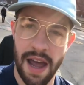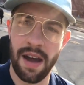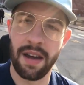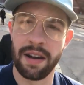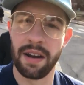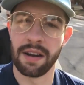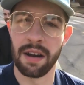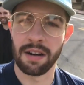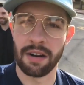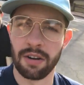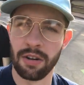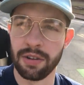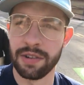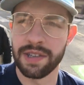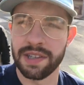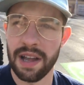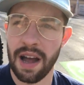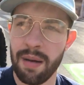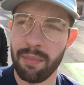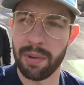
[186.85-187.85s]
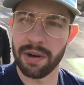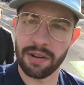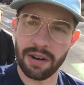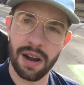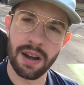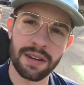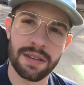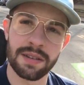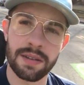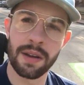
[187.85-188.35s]
out here at our old stomping
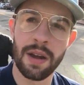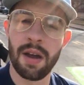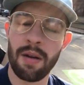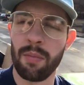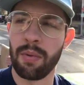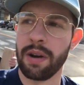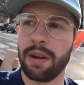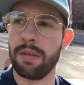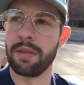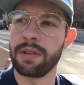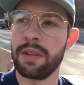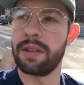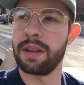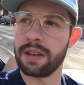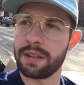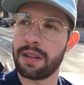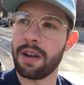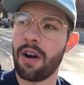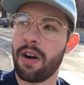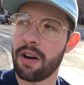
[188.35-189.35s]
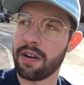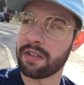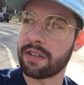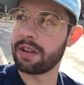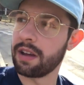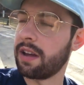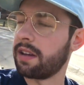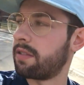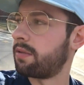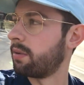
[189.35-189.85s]
grounds. Brian, what do you think the hardest
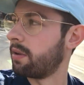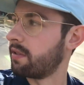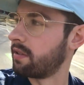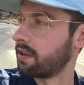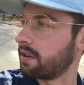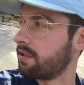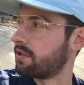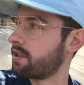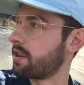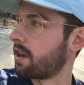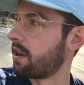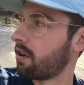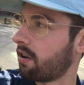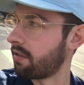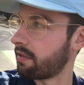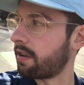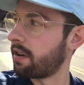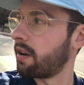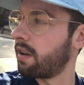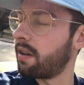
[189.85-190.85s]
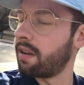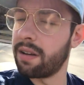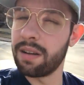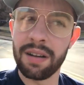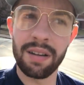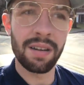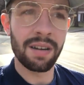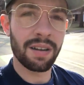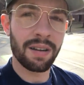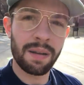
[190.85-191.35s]
class was that you took at Harvard?
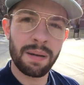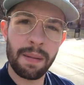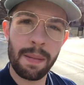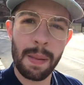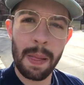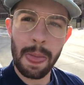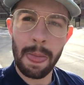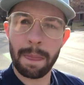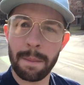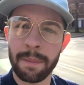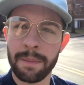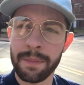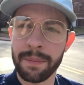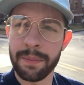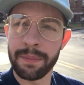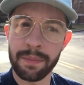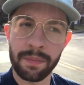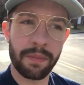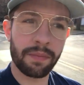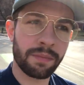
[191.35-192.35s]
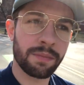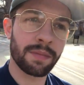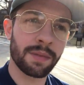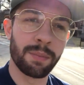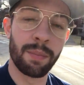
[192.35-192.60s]
Macroeconomics.